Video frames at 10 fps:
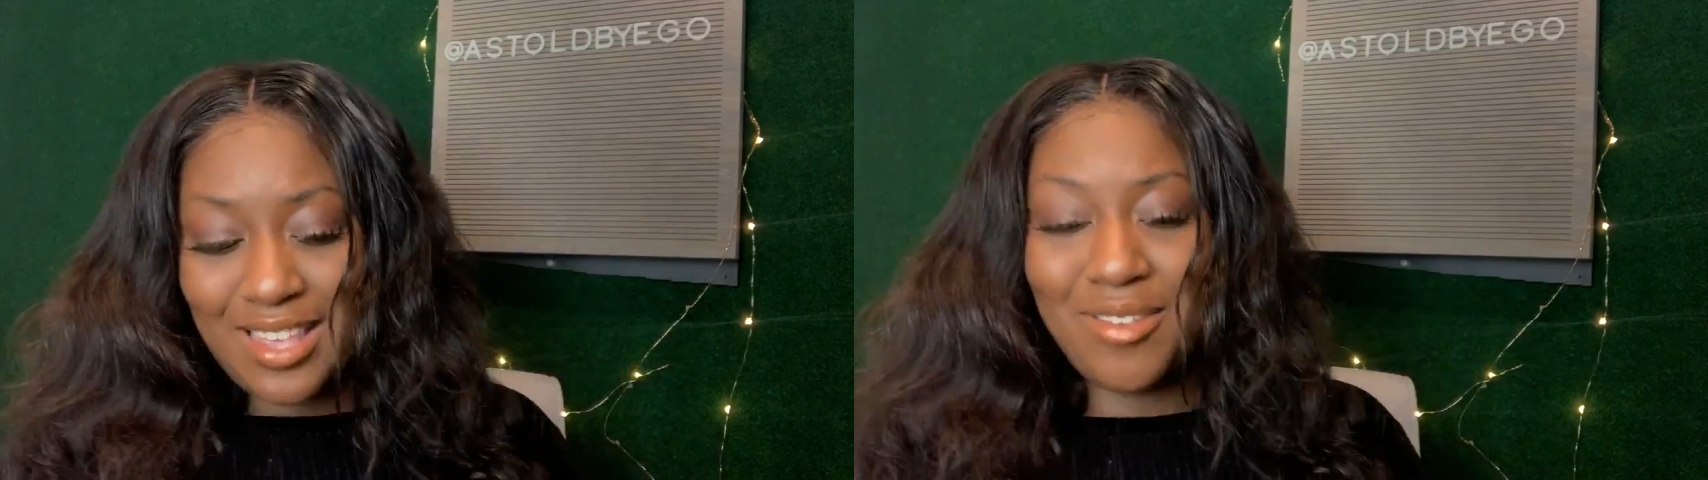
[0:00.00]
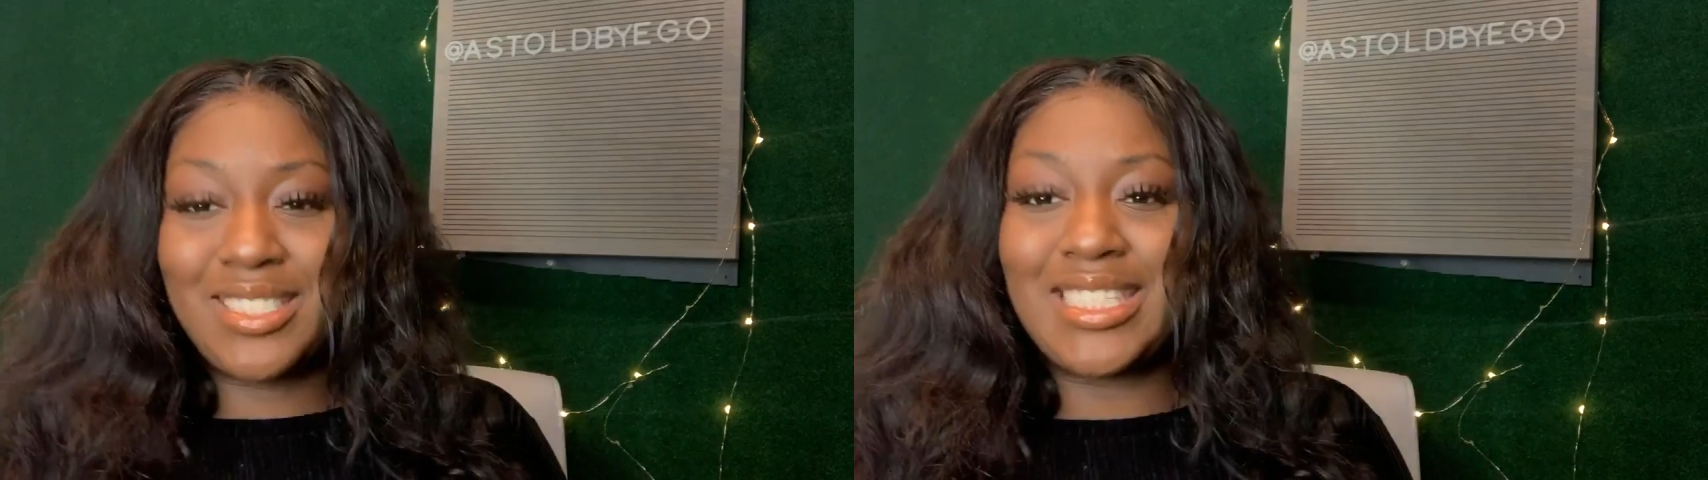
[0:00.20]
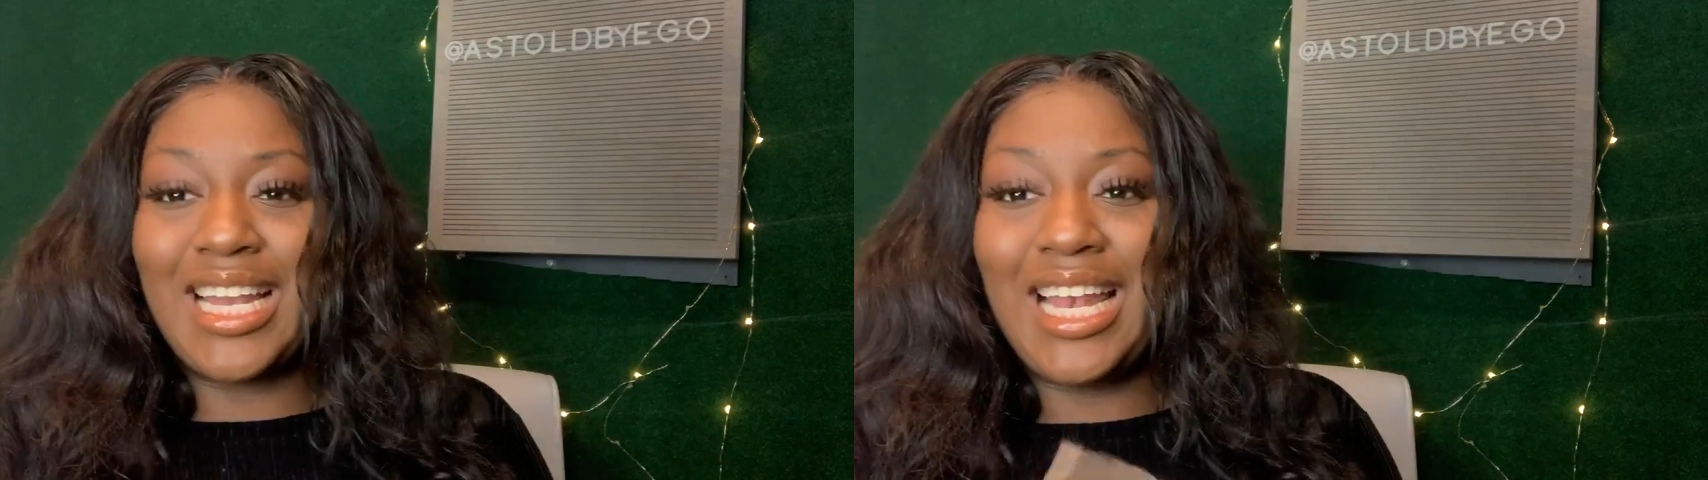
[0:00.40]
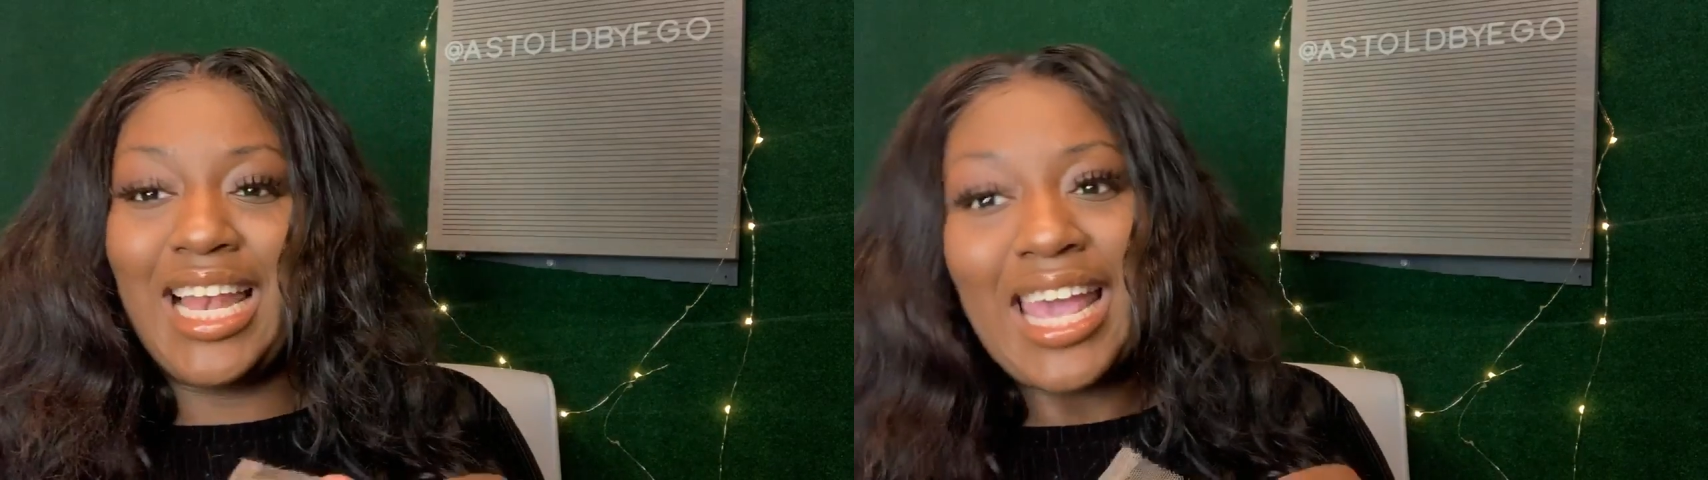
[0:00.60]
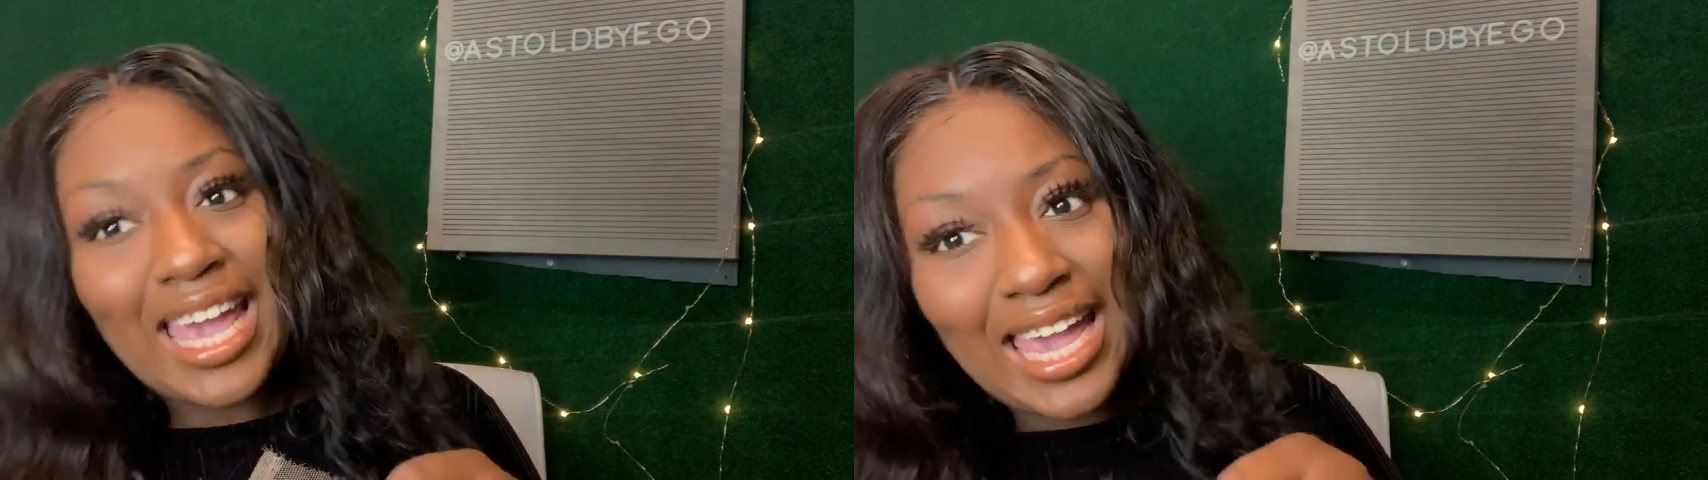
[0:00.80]
you
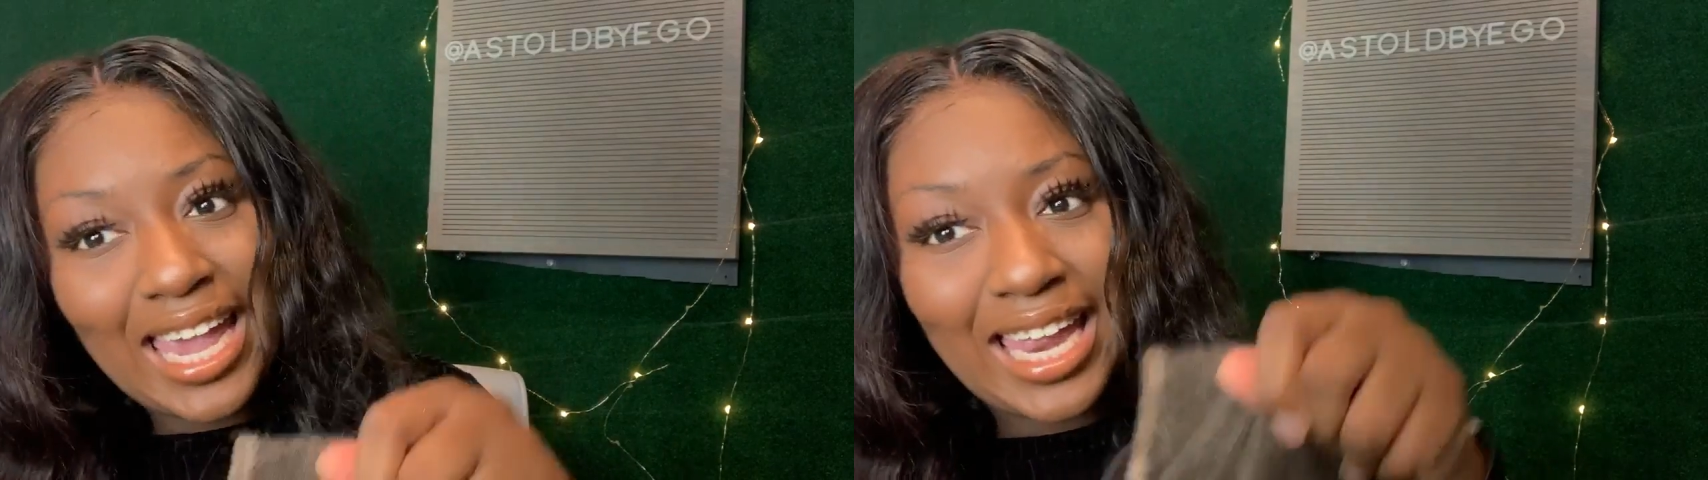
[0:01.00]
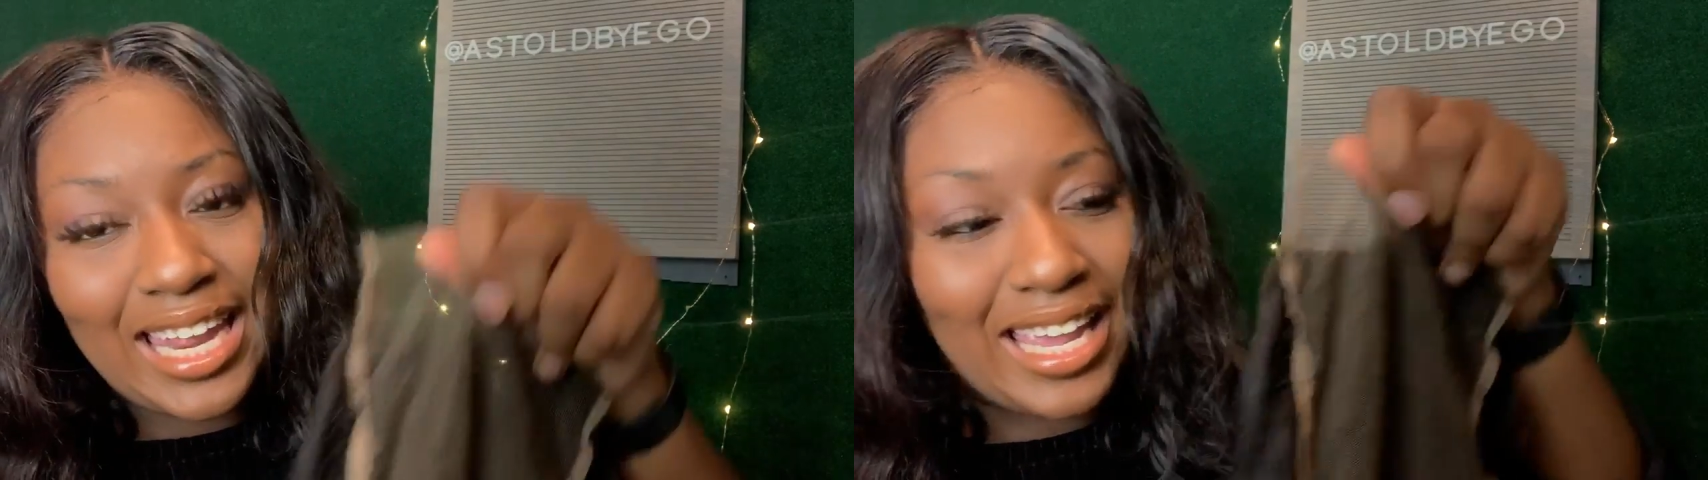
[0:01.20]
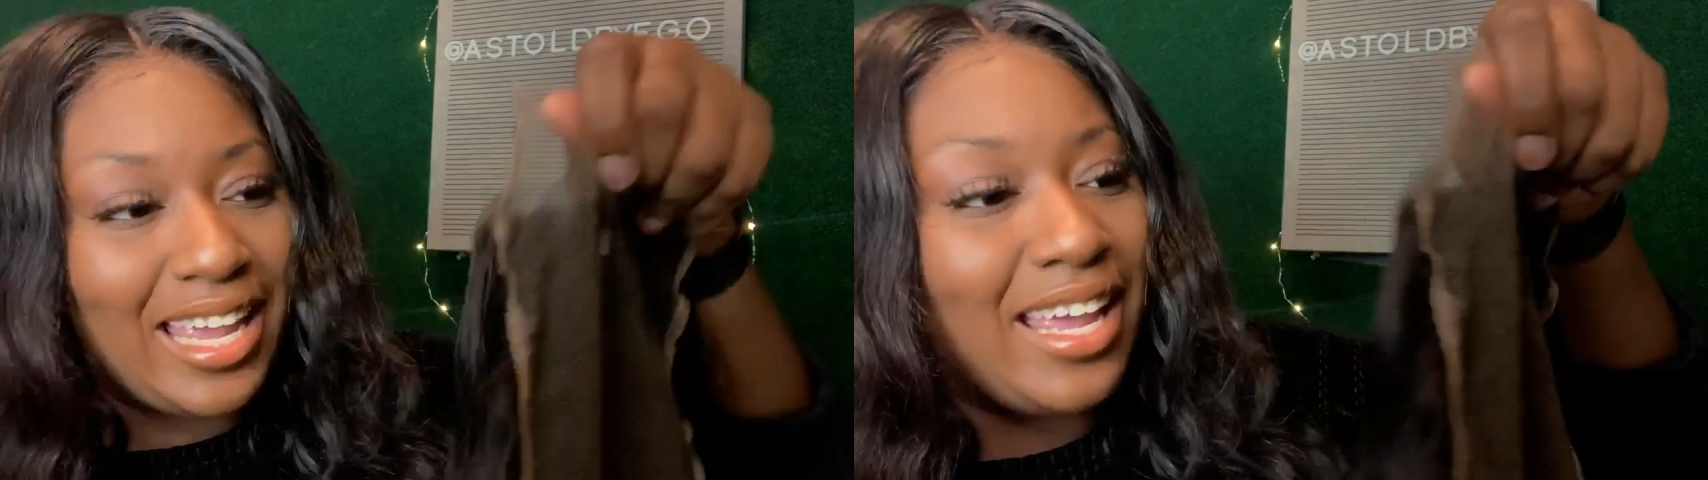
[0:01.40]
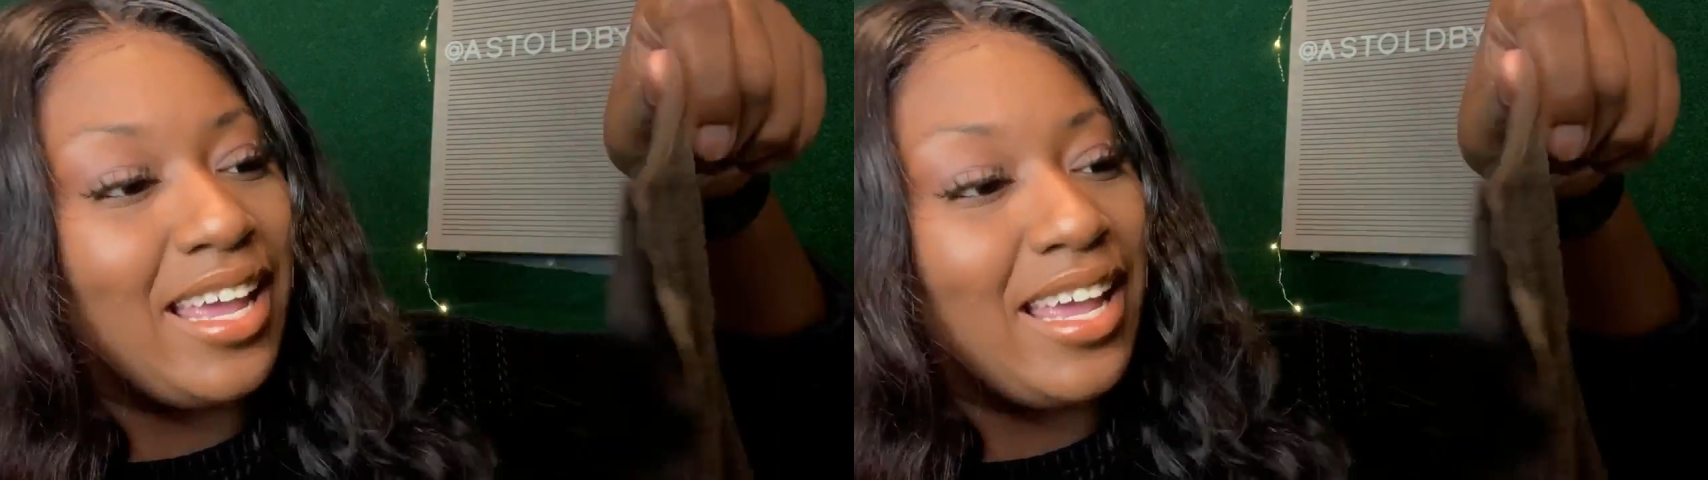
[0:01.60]
slayed it.